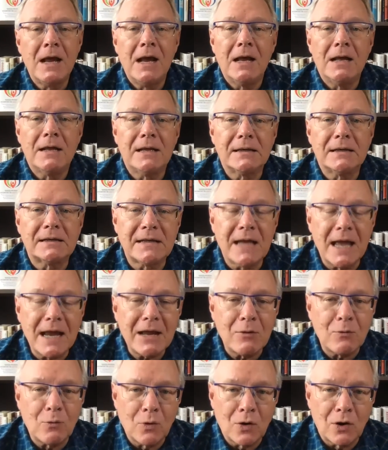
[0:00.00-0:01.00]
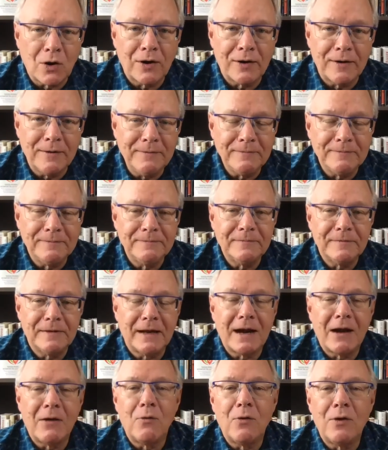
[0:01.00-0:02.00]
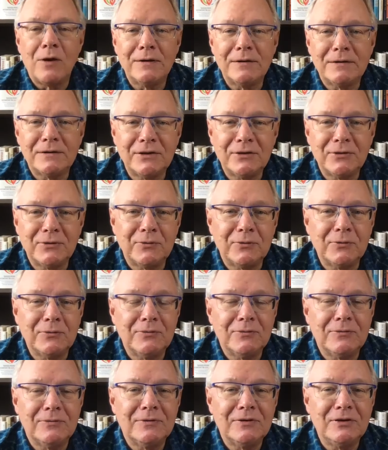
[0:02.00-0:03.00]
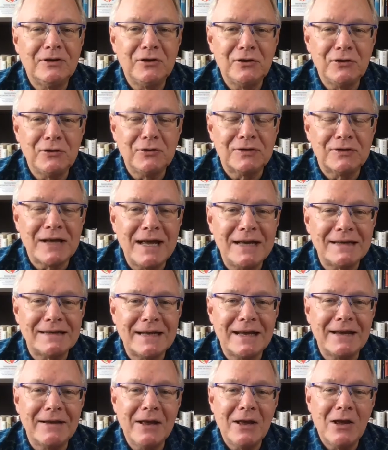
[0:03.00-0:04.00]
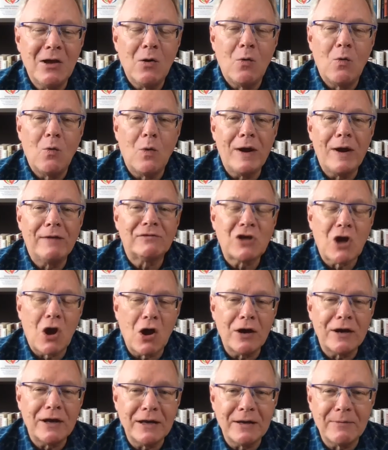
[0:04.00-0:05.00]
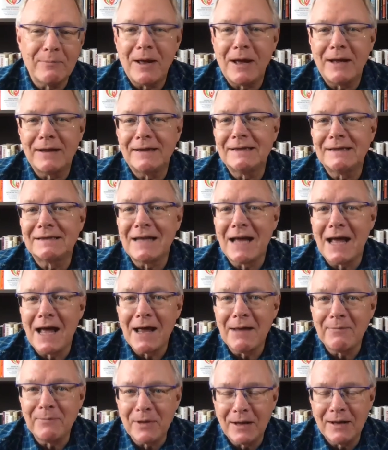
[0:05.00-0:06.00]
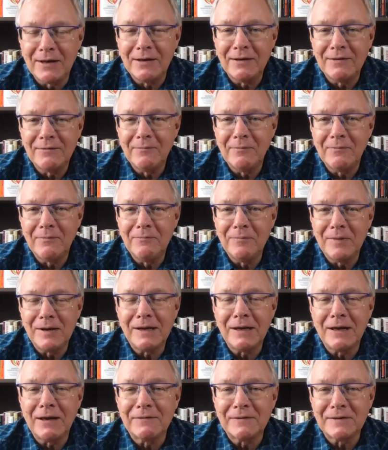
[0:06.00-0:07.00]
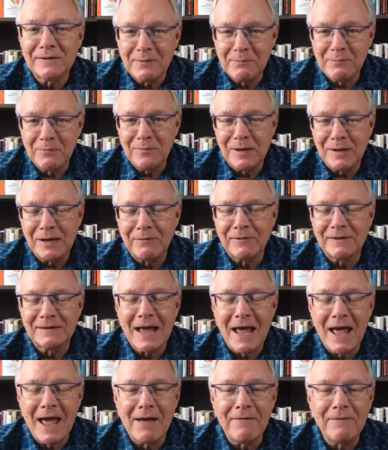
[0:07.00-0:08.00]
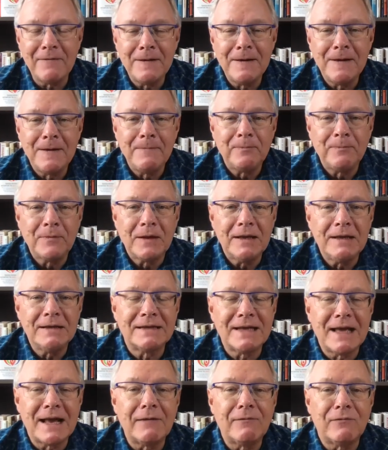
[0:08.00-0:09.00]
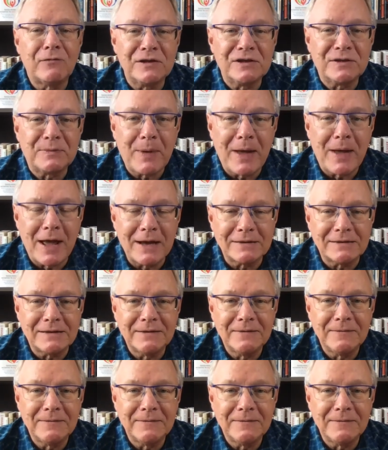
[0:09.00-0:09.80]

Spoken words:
The second word that I want to use as a way of talking about this time that many of us have is that of respect.